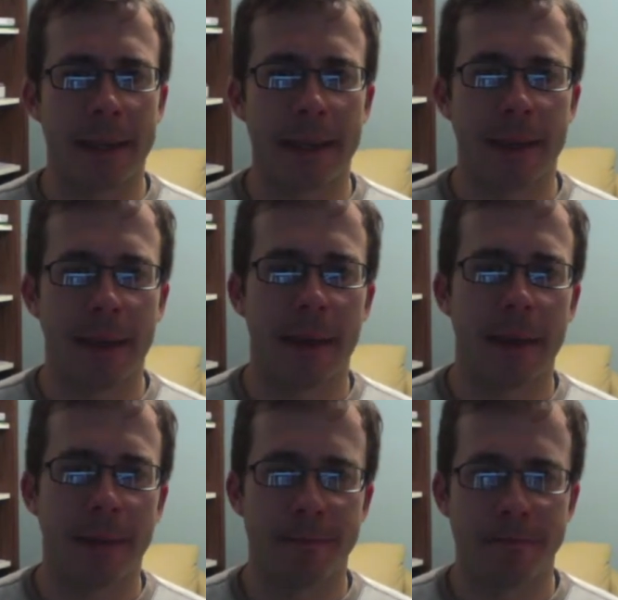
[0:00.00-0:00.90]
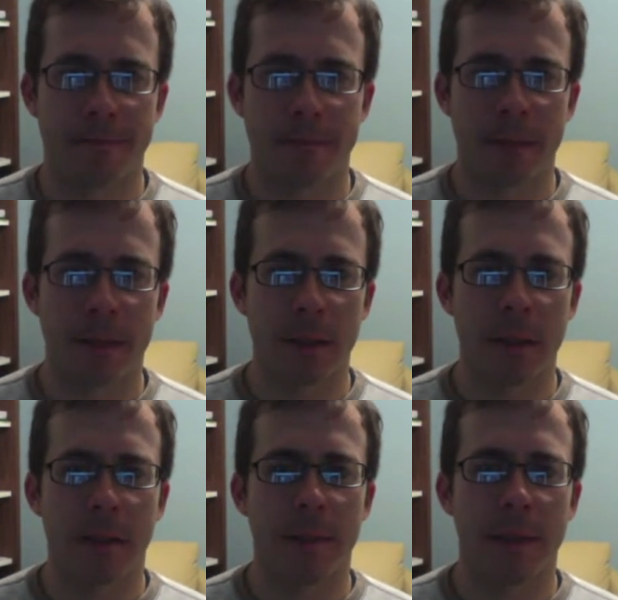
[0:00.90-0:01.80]
There's that raisiny,
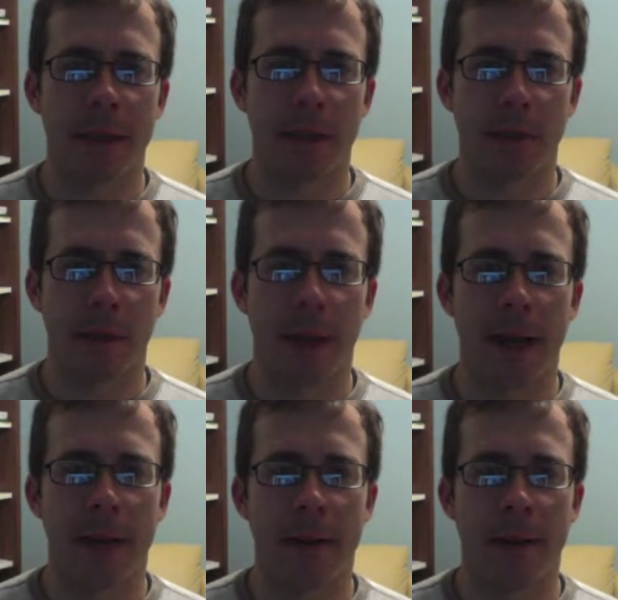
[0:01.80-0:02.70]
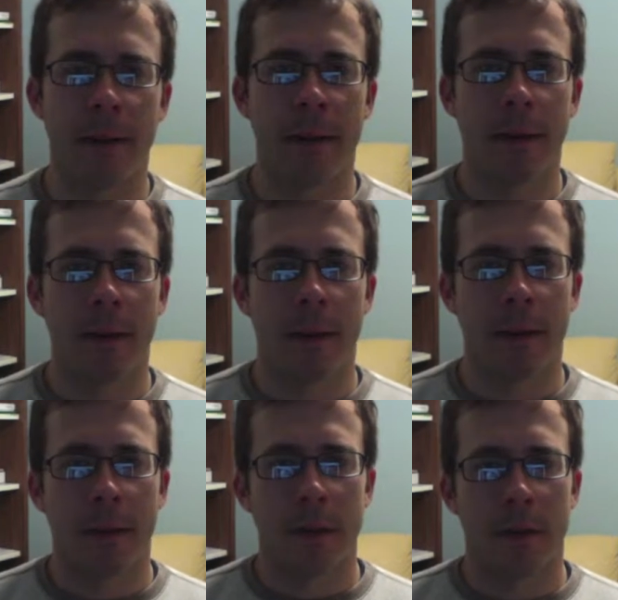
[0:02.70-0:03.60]
little bit of
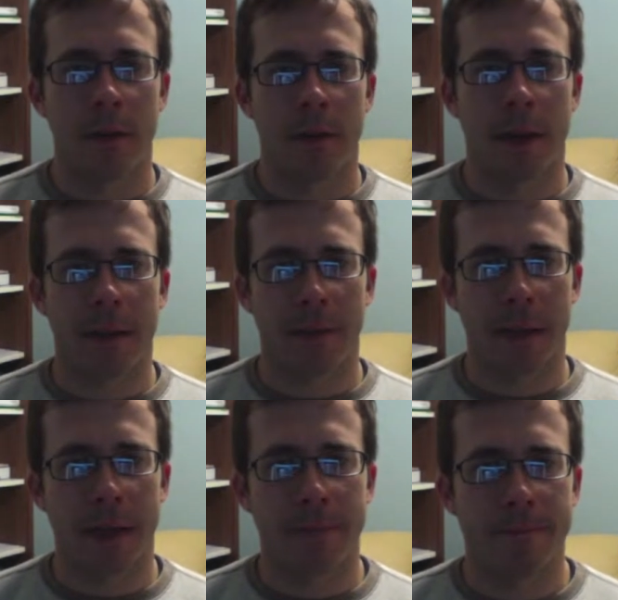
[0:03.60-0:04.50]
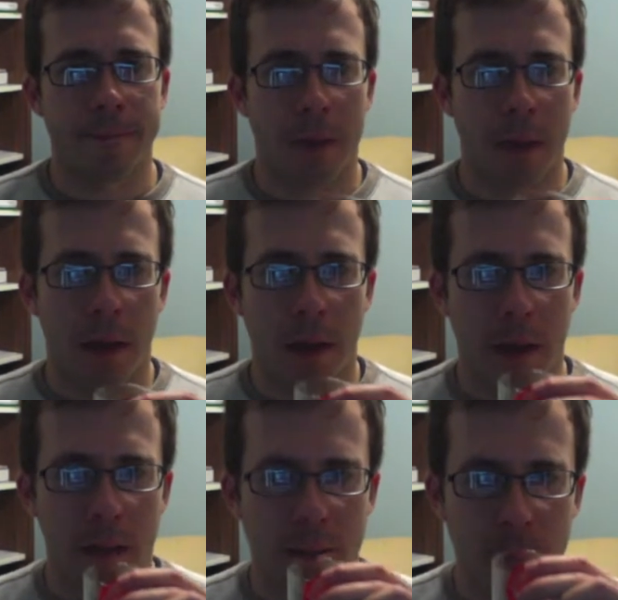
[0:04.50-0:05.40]
dry
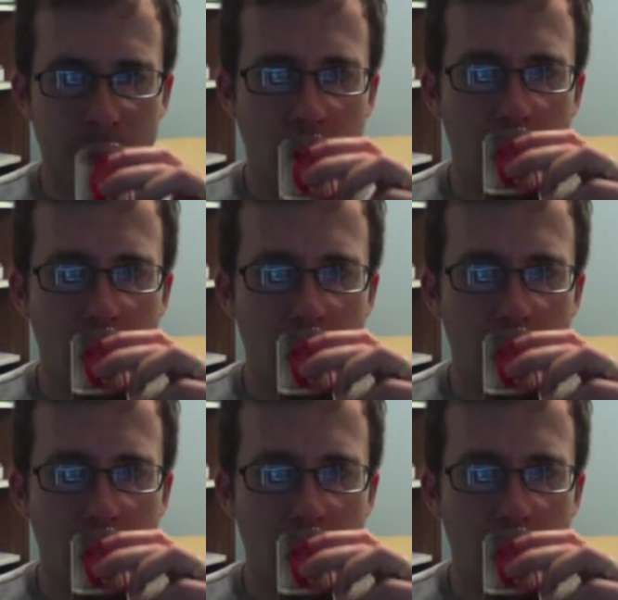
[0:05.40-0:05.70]
grape.